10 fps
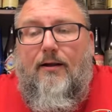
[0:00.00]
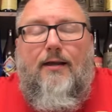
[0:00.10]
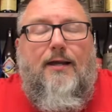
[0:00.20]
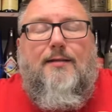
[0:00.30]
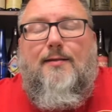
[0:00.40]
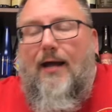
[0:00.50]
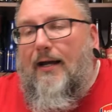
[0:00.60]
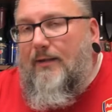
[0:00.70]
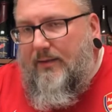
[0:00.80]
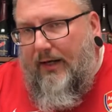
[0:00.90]
It's
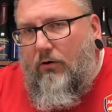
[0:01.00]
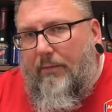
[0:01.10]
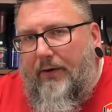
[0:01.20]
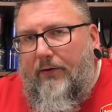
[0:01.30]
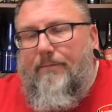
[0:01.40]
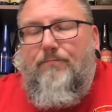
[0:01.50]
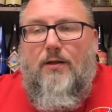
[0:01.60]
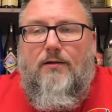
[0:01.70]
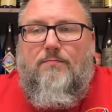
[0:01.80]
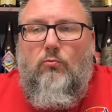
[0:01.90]
not sour beer.
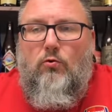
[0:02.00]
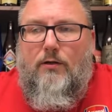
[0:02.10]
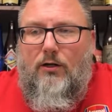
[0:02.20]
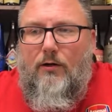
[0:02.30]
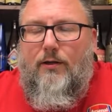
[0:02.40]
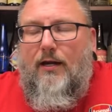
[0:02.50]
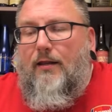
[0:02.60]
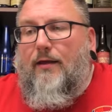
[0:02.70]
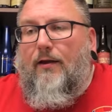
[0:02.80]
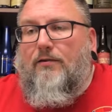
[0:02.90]
It's more tart than
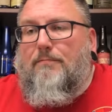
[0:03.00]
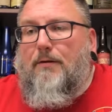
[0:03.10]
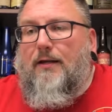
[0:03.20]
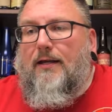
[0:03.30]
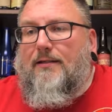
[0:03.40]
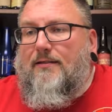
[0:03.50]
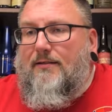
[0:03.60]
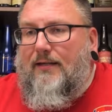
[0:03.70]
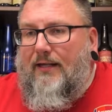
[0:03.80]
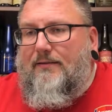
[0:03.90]
anything else, but it's
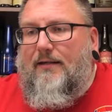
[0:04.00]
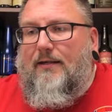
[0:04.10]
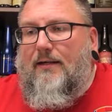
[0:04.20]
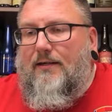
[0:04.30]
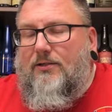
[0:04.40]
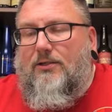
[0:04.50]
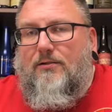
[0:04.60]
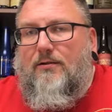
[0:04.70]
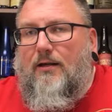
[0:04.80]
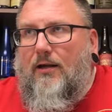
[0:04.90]
tasty. It's
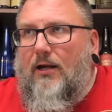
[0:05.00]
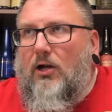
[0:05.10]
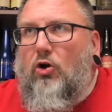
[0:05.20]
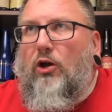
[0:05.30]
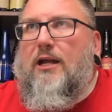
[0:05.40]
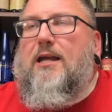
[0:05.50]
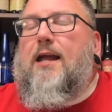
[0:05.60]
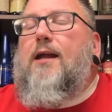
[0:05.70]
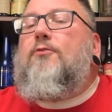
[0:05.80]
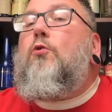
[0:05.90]

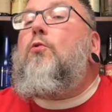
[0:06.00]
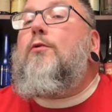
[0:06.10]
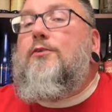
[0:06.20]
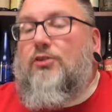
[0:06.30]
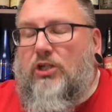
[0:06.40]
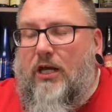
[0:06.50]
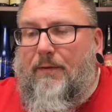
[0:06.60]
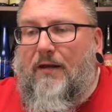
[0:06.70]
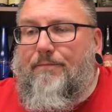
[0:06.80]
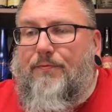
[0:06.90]
eking towards
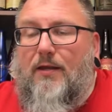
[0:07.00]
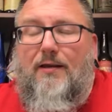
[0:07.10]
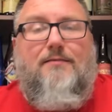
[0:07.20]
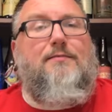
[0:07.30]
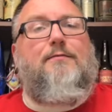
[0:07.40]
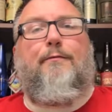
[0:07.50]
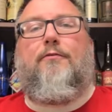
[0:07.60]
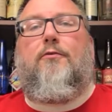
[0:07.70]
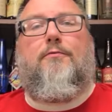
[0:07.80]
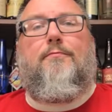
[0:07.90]
jammy. And it's just a
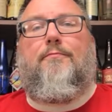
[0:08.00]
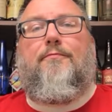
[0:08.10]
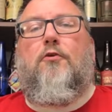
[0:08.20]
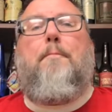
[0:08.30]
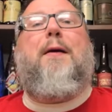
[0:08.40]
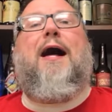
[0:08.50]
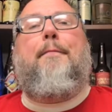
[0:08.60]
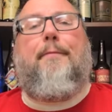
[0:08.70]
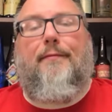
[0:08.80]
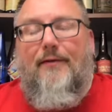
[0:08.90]
fruit fruit
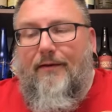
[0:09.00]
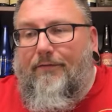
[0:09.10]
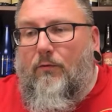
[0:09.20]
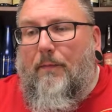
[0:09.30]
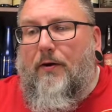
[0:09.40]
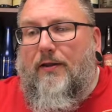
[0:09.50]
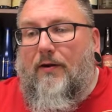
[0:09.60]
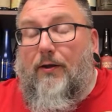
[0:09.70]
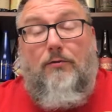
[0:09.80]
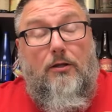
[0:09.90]
bomb, if you want to put it that
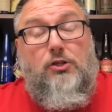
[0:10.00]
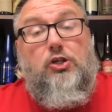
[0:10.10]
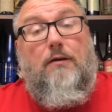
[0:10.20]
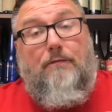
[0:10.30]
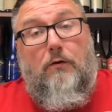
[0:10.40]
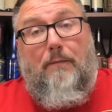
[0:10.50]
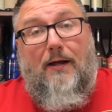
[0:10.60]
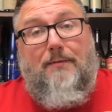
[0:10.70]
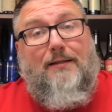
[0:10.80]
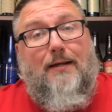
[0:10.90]
way. Legit fruit
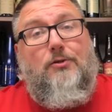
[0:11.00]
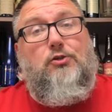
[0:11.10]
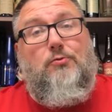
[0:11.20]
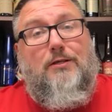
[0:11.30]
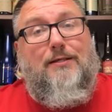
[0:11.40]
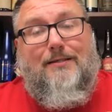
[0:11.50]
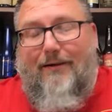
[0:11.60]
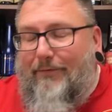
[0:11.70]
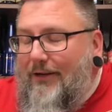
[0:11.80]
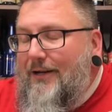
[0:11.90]
bomb, not that juicy
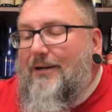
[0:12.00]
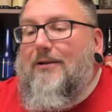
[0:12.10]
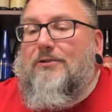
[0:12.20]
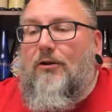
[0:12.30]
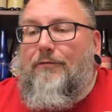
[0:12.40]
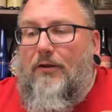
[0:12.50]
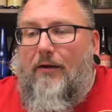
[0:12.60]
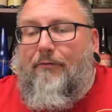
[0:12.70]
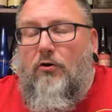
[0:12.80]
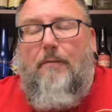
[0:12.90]
stuff. So if you like
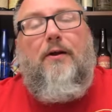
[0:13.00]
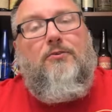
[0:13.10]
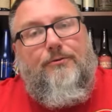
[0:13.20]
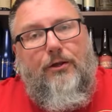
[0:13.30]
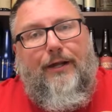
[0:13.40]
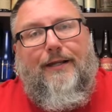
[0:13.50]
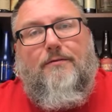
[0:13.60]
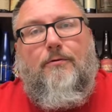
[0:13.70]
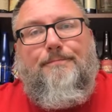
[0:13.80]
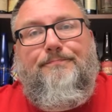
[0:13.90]
fruited beers, you'll like
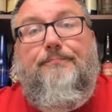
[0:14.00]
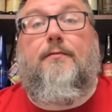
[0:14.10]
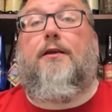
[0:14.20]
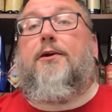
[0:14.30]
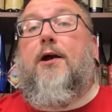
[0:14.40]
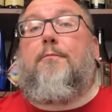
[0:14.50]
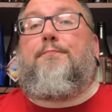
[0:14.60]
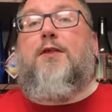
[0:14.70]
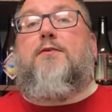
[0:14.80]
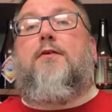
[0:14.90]
this one. There you go.
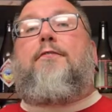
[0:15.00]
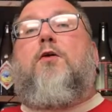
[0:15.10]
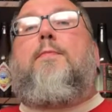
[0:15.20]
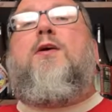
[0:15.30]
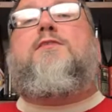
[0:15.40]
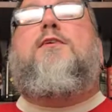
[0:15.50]
Another review in the books.